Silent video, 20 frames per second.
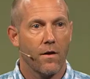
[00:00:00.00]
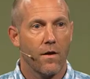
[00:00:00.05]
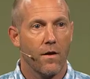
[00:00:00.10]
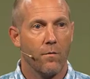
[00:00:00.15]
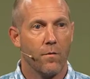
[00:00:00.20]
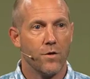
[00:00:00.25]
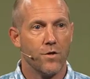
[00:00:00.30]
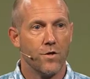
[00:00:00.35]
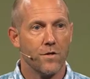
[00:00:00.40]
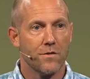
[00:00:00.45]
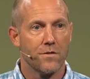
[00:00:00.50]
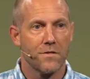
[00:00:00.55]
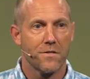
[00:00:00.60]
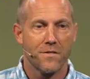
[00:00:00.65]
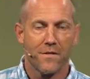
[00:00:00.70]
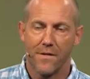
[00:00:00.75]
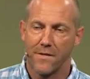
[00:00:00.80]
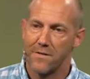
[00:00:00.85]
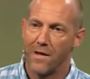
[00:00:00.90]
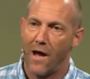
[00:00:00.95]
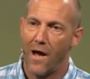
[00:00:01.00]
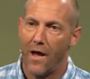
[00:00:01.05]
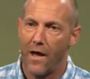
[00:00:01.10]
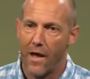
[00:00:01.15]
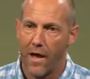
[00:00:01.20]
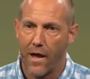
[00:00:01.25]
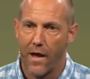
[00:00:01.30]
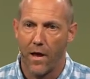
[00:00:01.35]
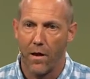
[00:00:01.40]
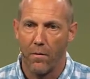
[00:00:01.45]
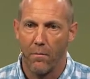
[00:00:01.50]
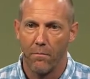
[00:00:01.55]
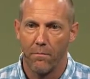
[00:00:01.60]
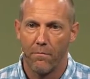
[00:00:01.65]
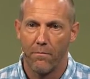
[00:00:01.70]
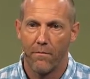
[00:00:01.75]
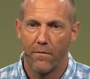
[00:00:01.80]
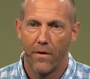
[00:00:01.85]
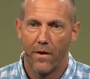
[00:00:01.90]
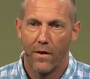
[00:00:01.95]
And when Jesus says, I am,
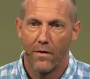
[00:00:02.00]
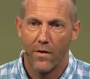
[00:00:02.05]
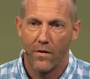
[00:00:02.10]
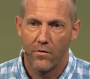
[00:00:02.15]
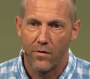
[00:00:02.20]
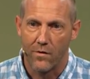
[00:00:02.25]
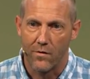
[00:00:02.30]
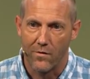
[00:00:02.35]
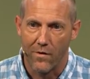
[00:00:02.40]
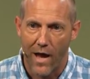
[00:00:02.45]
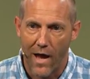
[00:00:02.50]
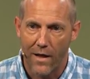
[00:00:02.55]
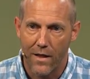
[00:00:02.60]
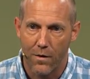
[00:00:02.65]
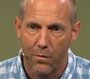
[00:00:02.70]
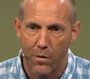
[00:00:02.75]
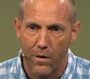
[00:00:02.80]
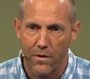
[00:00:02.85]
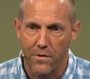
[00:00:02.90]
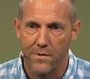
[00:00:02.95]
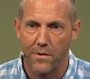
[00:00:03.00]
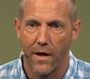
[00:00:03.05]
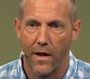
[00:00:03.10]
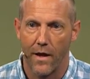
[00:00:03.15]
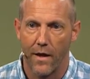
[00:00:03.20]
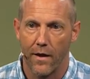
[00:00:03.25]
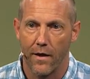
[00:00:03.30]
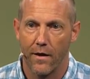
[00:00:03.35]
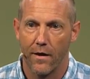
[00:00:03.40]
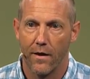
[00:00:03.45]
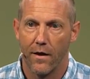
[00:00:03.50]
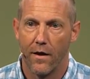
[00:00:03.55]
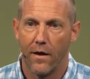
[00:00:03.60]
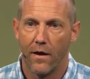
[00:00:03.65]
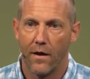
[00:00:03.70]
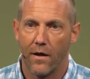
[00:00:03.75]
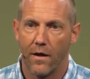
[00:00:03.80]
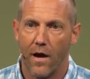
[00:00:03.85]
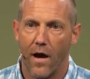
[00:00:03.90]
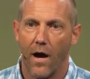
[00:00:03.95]
that's exactly what he's saying.
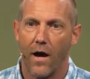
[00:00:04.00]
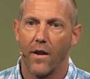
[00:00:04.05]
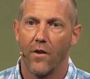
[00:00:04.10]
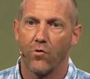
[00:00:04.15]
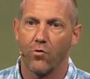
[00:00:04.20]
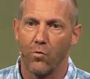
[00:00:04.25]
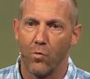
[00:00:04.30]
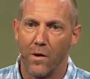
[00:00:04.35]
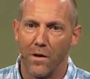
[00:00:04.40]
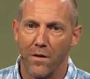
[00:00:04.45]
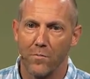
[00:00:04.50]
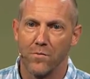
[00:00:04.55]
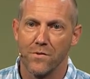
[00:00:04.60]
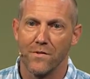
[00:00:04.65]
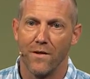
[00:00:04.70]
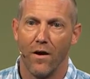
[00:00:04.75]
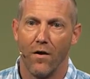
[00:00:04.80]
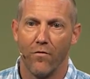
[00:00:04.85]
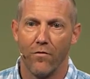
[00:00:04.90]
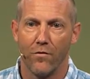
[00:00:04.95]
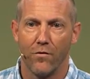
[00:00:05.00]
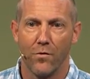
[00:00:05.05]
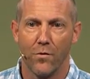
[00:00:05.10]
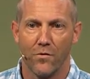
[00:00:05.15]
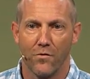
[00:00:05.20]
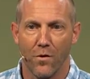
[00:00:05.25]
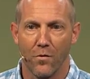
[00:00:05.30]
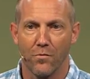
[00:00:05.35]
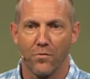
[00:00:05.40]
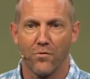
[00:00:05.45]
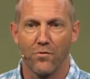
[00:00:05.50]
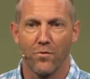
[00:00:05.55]
God has written himself into his own